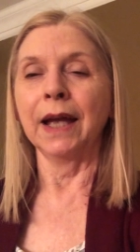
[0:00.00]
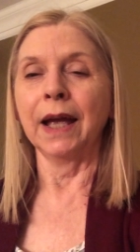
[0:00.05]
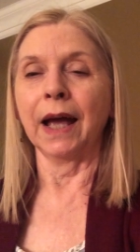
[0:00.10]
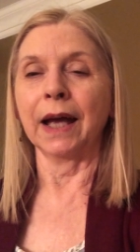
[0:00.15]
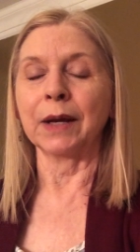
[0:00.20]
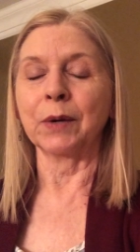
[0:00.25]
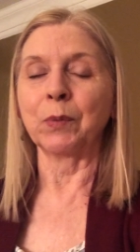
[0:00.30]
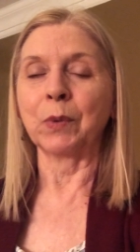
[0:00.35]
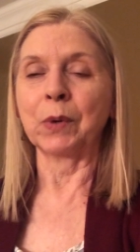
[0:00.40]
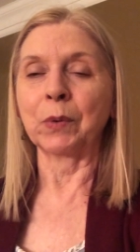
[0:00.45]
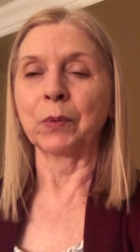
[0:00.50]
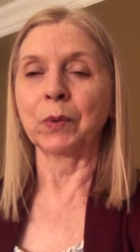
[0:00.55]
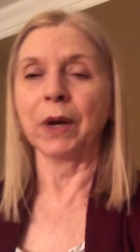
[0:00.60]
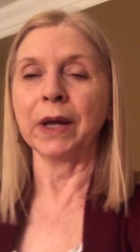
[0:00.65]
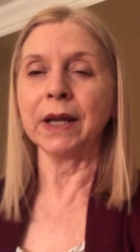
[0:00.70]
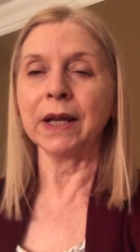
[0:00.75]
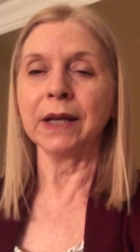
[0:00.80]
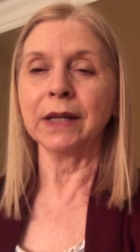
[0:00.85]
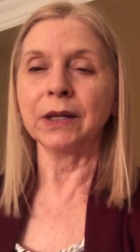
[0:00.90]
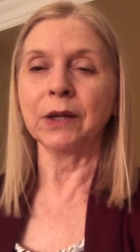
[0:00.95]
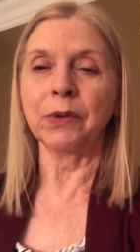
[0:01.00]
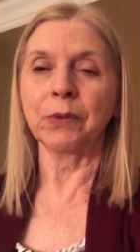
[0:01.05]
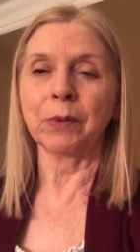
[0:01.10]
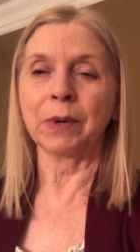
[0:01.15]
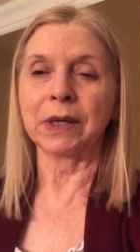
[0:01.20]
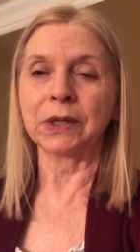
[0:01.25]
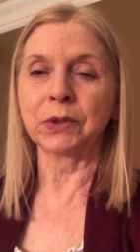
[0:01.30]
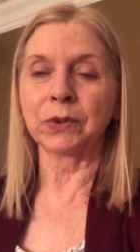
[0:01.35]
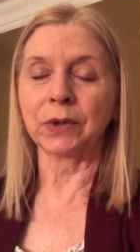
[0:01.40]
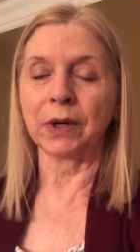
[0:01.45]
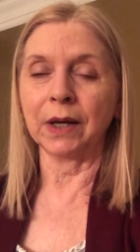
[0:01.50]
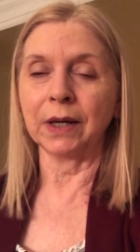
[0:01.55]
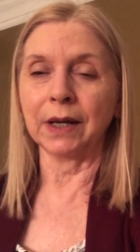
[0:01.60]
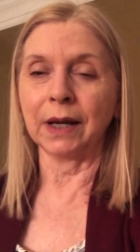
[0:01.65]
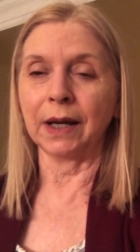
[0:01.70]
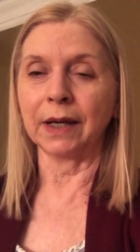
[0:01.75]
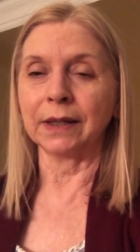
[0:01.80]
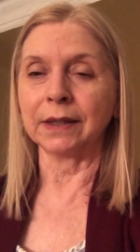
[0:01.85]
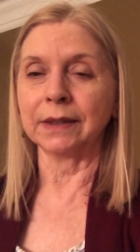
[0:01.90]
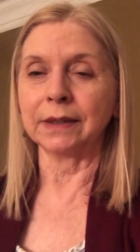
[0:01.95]
And I went running into the restaurant, and
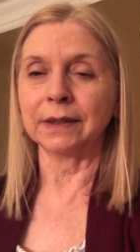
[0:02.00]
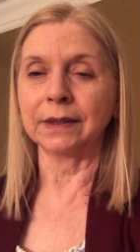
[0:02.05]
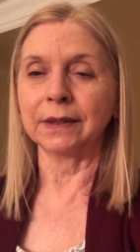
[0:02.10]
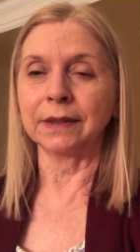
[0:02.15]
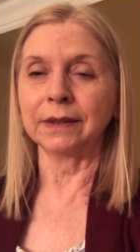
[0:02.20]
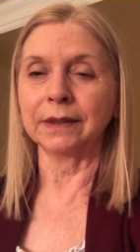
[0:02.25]
I